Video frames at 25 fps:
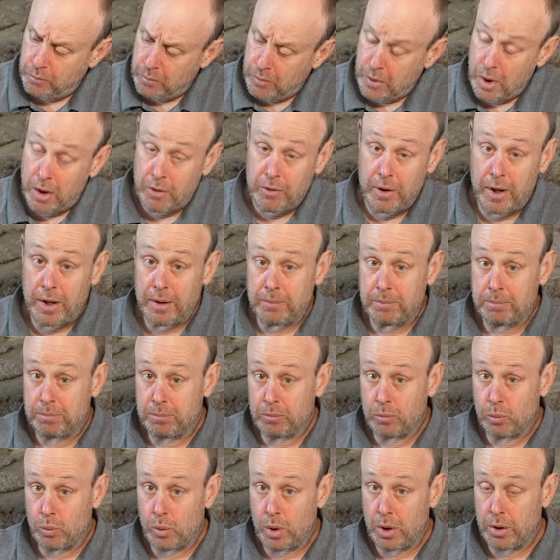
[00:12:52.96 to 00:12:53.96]
I've had
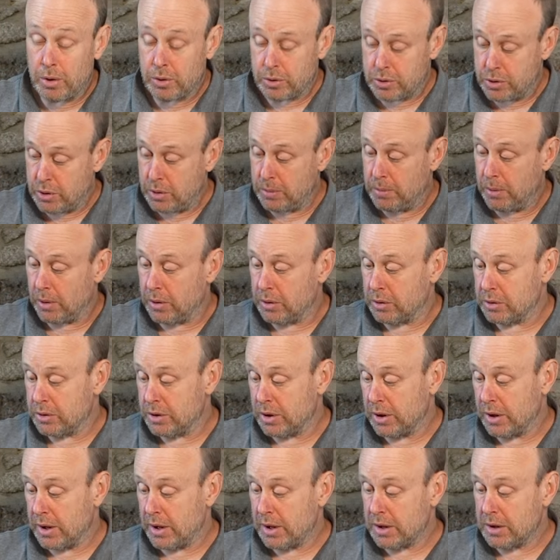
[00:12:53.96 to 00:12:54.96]
1 or 2 bottles
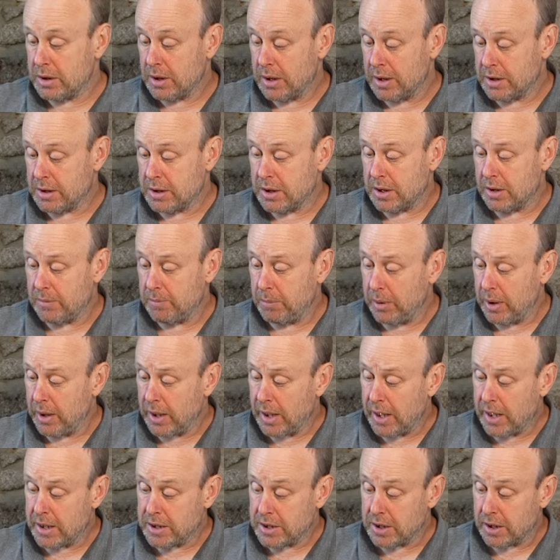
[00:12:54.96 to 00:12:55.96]
of these as they've been
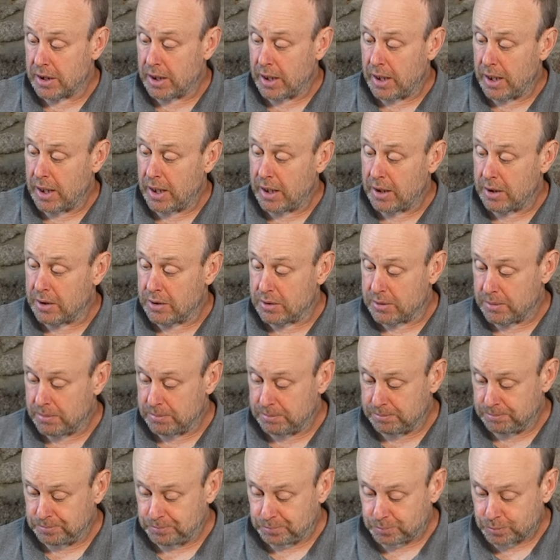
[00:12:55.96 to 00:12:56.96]
aging, and
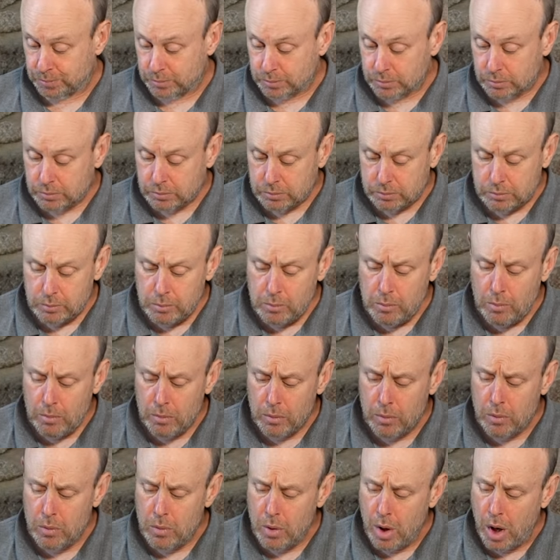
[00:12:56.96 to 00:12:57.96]

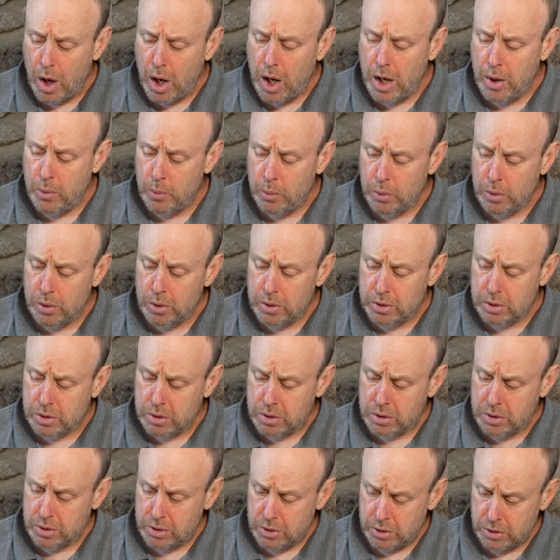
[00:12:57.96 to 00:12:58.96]
I would
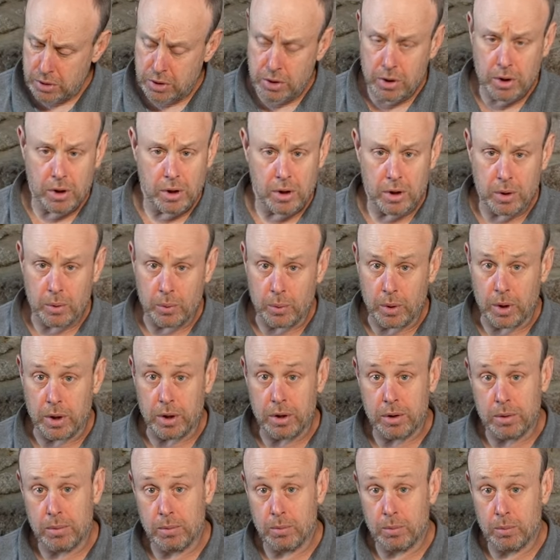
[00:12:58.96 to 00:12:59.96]
concur with